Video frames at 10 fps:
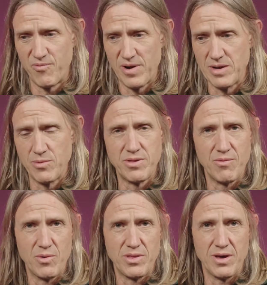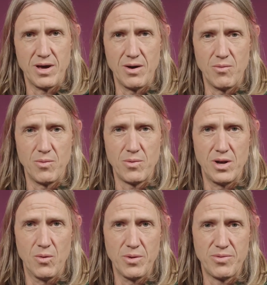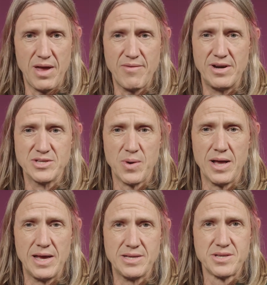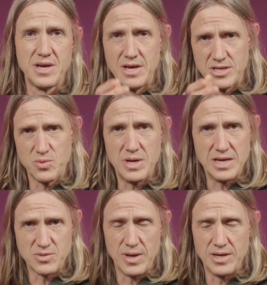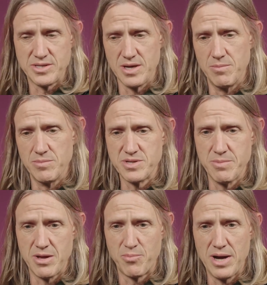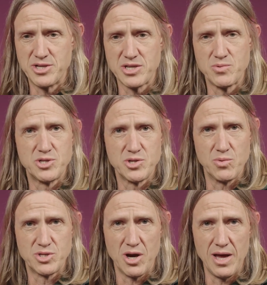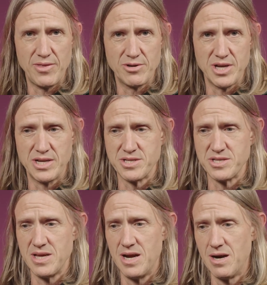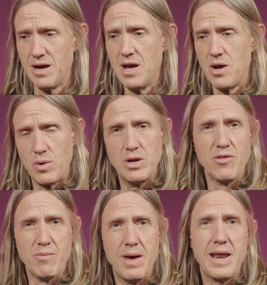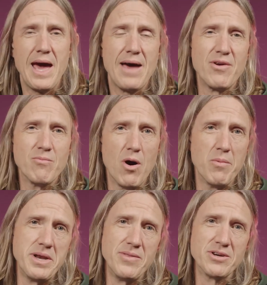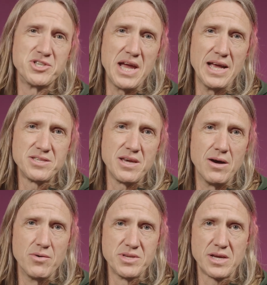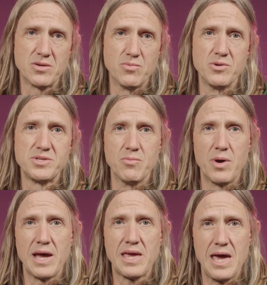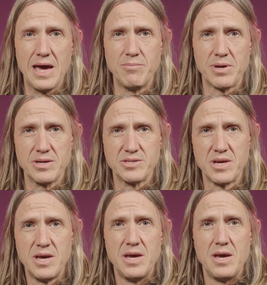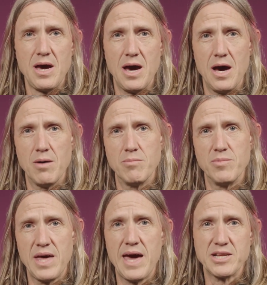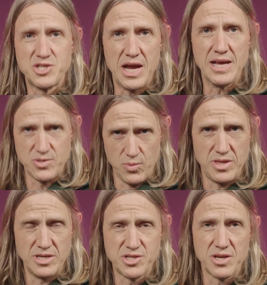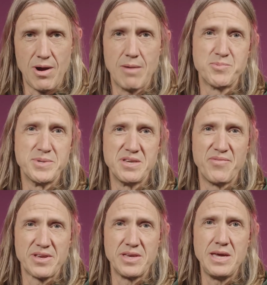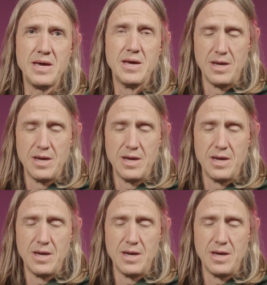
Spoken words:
friendly with David, as well as Sui, as well as some other projects which all had their genesis there. We know that Meta had their moment and their chance. I always like to roast them when I can, because they had a chance with Instagram specifically